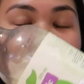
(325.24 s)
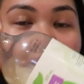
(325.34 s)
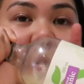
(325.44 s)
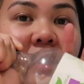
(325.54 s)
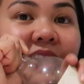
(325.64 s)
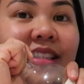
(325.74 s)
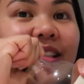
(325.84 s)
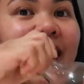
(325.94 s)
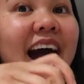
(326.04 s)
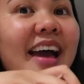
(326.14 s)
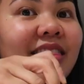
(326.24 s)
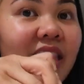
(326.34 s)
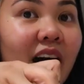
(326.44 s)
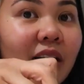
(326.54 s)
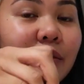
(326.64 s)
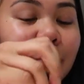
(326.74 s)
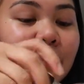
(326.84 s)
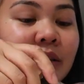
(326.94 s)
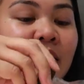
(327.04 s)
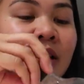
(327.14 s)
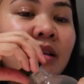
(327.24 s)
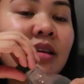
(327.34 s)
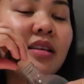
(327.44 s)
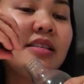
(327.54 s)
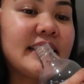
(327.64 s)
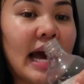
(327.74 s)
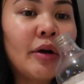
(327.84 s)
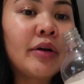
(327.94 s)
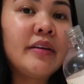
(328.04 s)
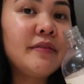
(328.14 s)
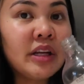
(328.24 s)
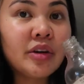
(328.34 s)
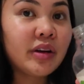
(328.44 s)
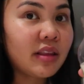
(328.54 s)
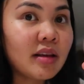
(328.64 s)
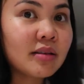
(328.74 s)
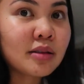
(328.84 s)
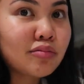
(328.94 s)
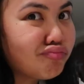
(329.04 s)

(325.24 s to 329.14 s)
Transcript: sourness, because I love soury, vinegary things.